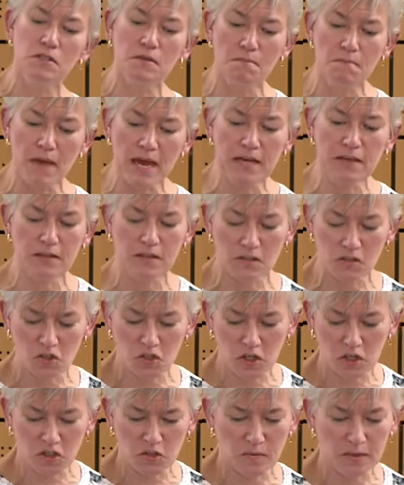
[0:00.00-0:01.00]
to make this
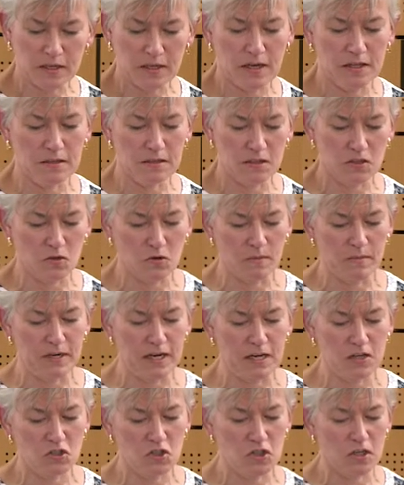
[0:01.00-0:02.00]
judgment and
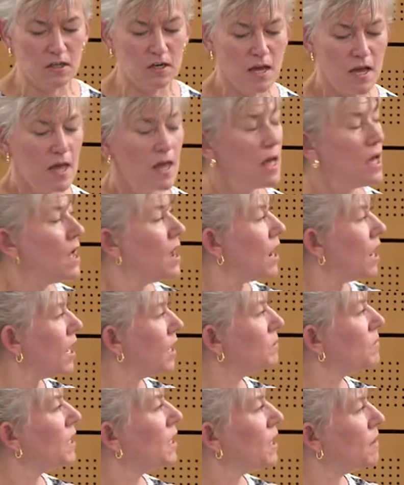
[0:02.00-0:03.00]
discrimination.
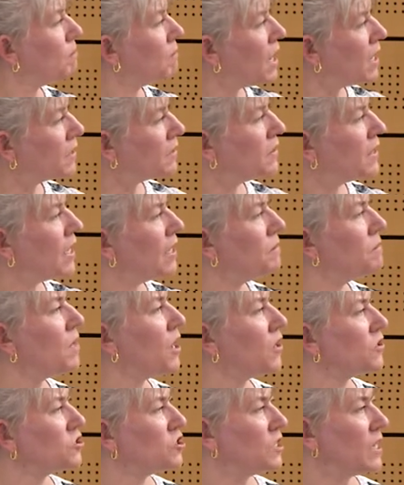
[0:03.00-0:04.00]
Um, among them
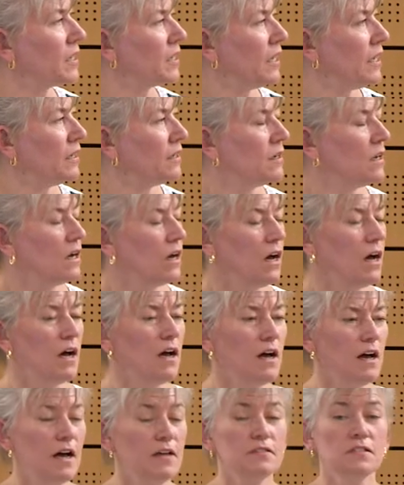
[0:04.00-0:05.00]
are checking
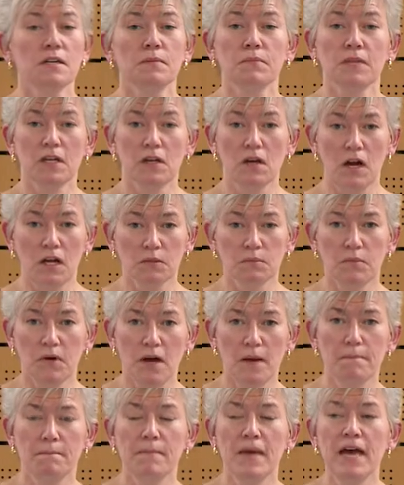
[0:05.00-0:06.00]
uh, on something called
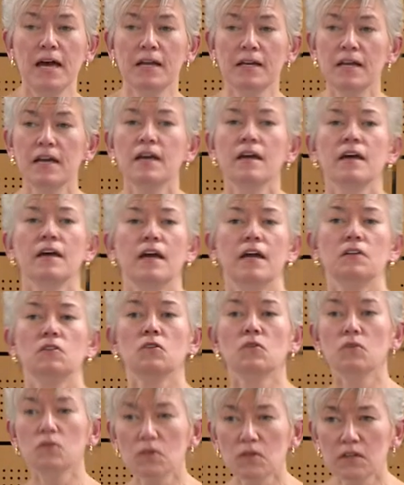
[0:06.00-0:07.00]
PubMed and
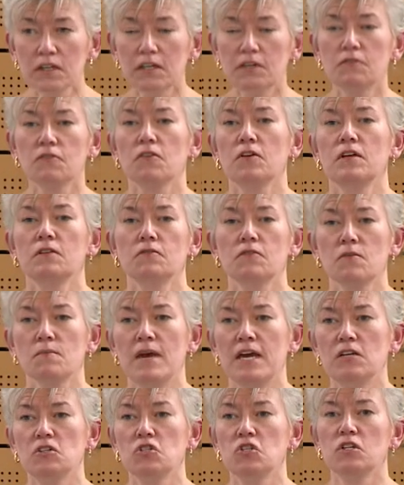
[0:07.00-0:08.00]
Googling for
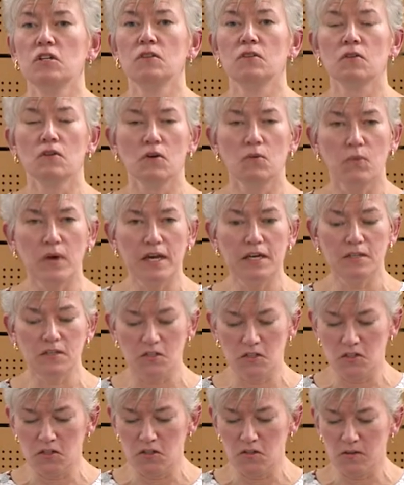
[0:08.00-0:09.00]
information. There are ways
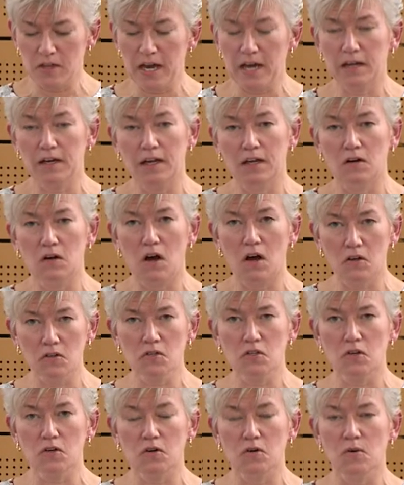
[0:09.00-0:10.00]
to do that and
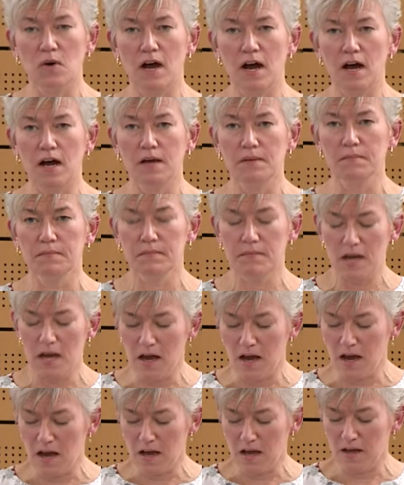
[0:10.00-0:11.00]
also um,
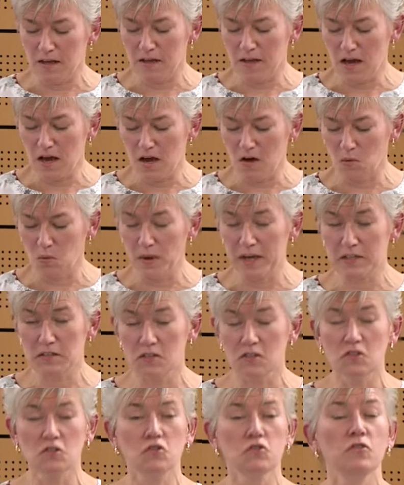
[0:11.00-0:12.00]
uh, uh, ways
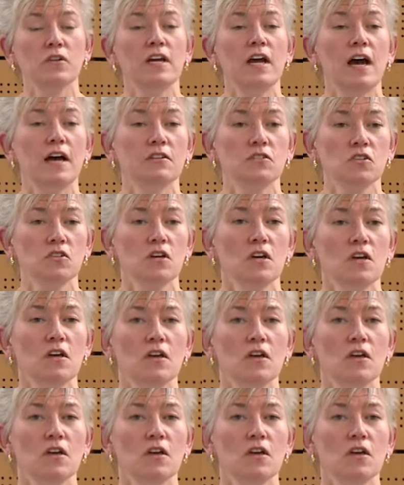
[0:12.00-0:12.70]
to triage